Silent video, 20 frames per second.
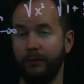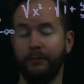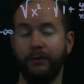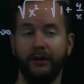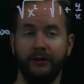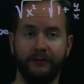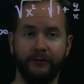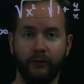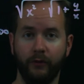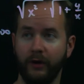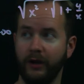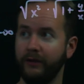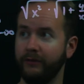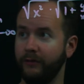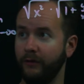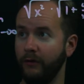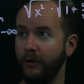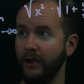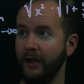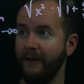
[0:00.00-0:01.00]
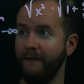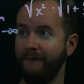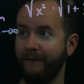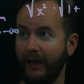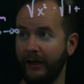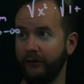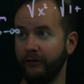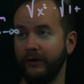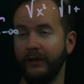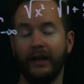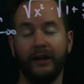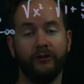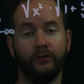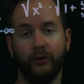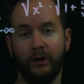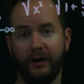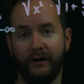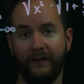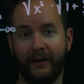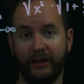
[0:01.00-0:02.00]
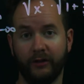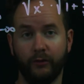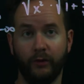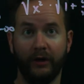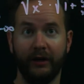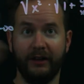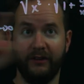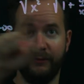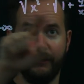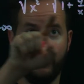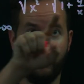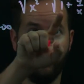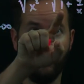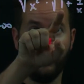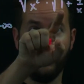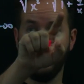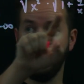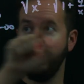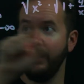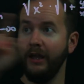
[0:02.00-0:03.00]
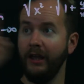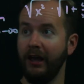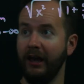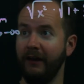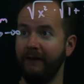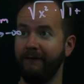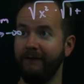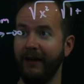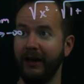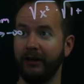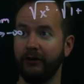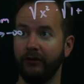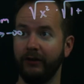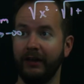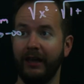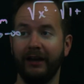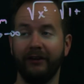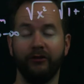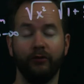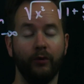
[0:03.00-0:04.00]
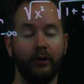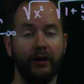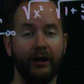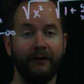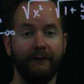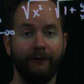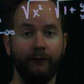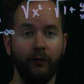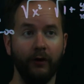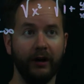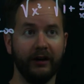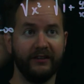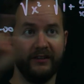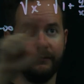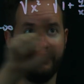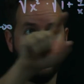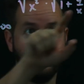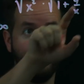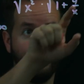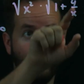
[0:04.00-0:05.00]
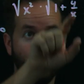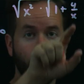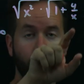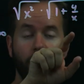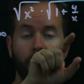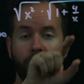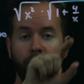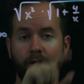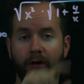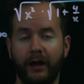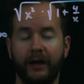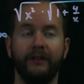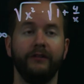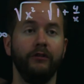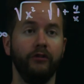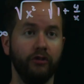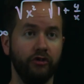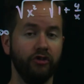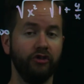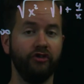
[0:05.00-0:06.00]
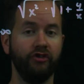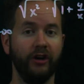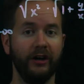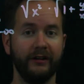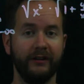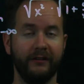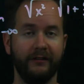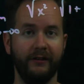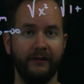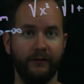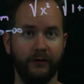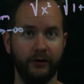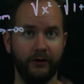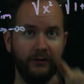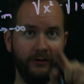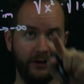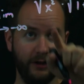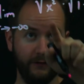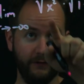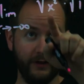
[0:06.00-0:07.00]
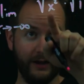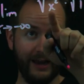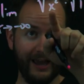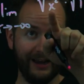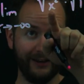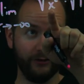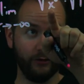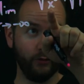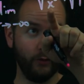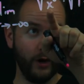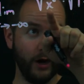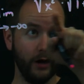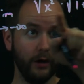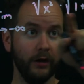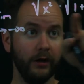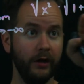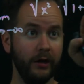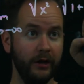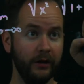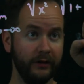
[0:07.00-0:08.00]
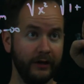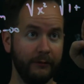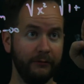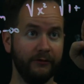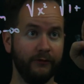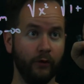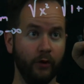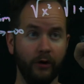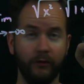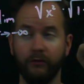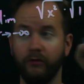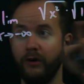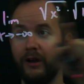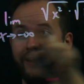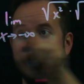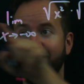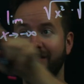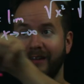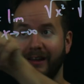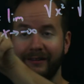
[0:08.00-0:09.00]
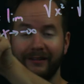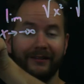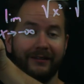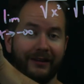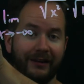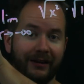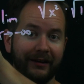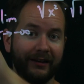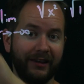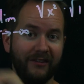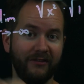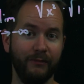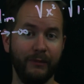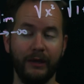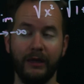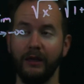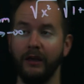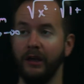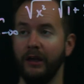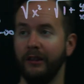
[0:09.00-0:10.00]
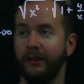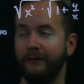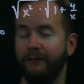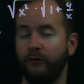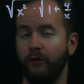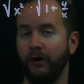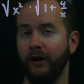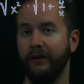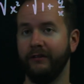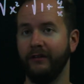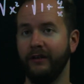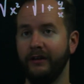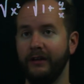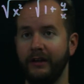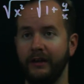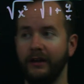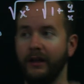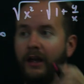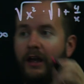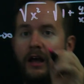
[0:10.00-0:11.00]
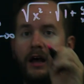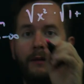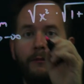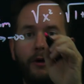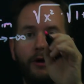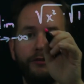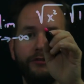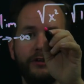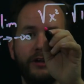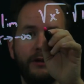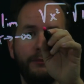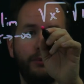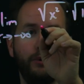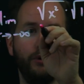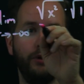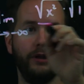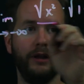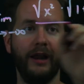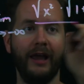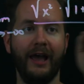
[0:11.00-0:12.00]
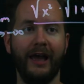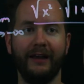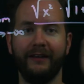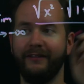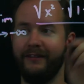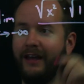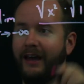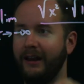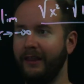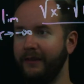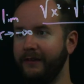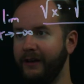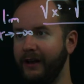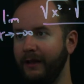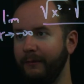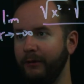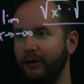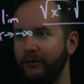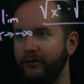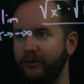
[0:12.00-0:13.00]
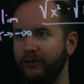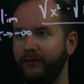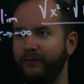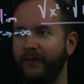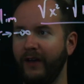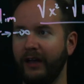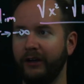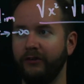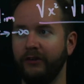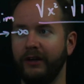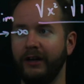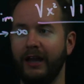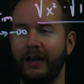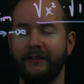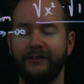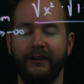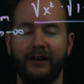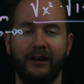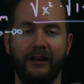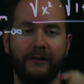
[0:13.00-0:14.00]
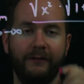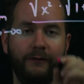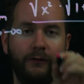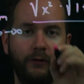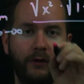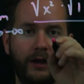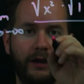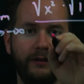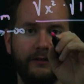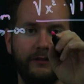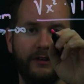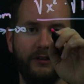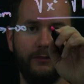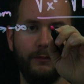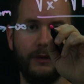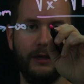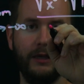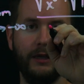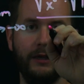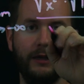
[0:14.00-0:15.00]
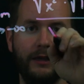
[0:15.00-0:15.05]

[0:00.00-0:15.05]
plus 4x, so factoring x squared out of x squared gives me 1, and factoring x squared out of 4x gives me 4 over x. You can just check to see for yourself that x squared times 4 over x does indeed give me the 4x I need. I'm also going to pull an x out of the denominator, so factoring an x out of the 4x gives me